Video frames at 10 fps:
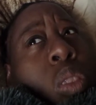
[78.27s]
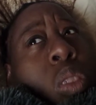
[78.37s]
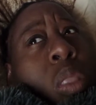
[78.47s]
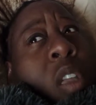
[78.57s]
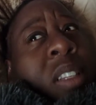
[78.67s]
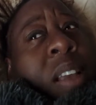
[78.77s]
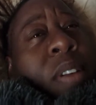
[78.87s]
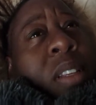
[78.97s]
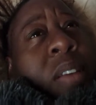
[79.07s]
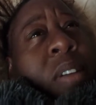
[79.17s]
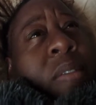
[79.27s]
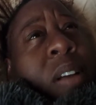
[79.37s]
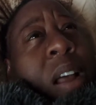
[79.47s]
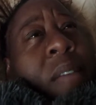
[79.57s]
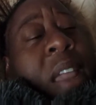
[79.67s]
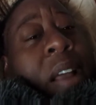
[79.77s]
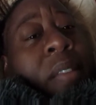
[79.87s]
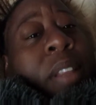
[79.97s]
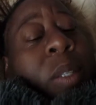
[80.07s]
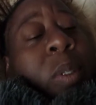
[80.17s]
$775, yeah,
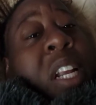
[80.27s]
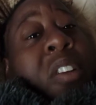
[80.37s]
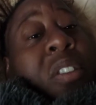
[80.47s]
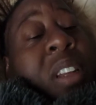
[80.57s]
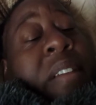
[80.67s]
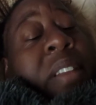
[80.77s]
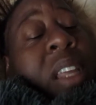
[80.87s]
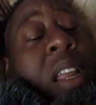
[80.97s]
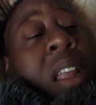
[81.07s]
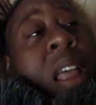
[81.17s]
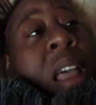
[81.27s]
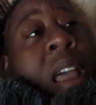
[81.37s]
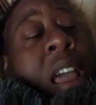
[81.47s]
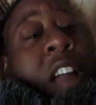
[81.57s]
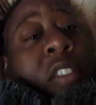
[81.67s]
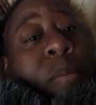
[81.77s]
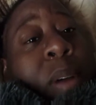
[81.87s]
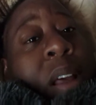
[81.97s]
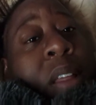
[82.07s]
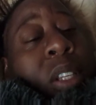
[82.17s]
that's with interest and everything, every
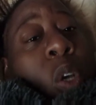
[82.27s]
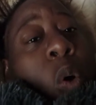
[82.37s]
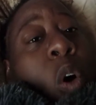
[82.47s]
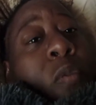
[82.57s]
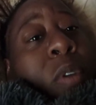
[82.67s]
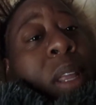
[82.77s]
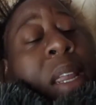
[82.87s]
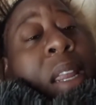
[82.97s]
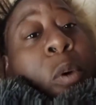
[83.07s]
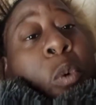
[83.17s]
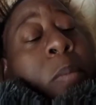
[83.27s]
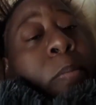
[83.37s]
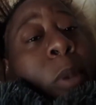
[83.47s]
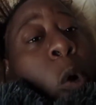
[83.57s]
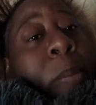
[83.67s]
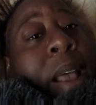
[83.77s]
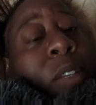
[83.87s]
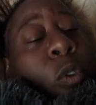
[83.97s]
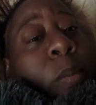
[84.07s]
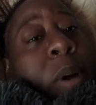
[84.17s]
month. So hopefully it won't go past
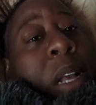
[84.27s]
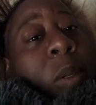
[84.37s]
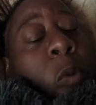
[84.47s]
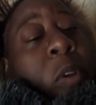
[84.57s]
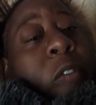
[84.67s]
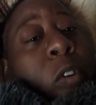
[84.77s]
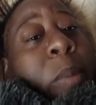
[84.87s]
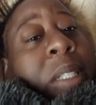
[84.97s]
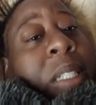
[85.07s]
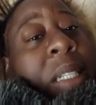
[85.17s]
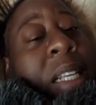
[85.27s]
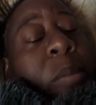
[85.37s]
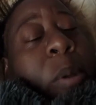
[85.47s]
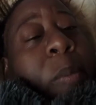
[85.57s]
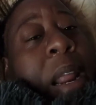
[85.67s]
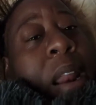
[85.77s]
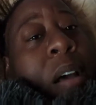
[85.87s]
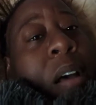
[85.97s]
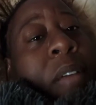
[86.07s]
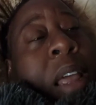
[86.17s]
4 months. It'll be 4 months or less. I'm gonna pay that
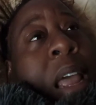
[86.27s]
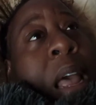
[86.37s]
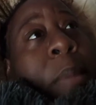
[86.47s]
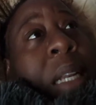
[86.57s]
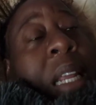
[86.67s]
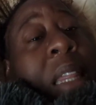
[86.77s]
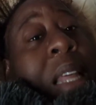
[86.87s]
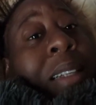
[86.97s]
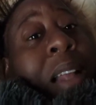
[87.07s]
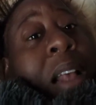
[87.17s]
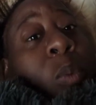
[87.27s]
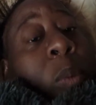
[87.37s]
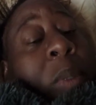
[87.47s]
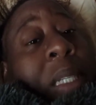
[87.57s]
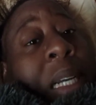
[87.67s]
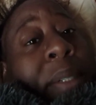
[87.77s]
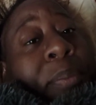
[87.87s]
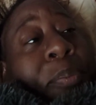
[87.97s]
off. My $10,000 will be done.